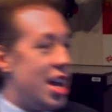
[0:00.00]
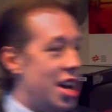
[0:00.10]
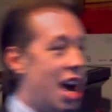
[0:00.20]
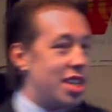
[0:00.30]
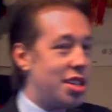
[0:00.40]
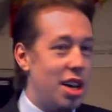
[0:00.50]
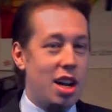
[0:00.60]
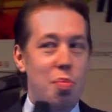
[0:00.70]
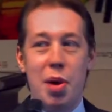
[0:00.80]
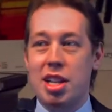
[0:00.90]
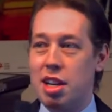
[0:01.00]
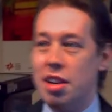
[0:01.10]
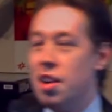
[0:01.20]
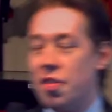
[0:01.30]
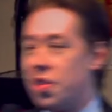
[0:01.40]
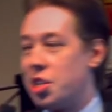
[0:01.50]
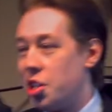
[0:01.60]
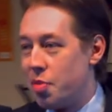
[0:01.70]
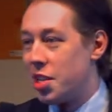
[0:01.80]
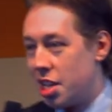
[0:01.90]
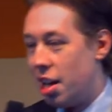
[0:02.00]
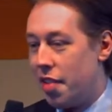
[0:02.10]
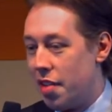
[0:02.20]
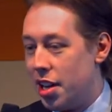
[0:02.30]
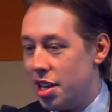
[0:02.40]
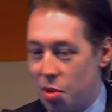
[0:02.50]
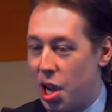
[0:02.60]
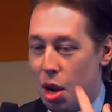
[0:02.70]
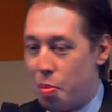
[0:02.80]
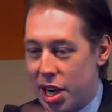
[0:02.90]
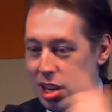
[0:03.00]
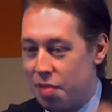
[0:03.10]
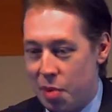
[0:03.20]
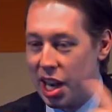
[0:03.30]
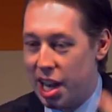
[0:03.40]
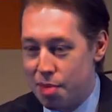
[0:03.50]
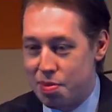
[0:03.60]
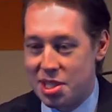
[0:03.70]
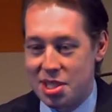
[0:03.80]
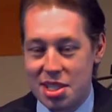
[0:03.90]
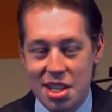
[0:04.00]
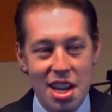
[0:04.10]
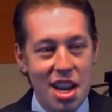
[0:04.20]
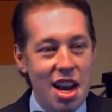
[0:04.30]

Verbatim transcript: in high school, I got picked on for the stupidest stuff ever. That's why I got picked on for my lips.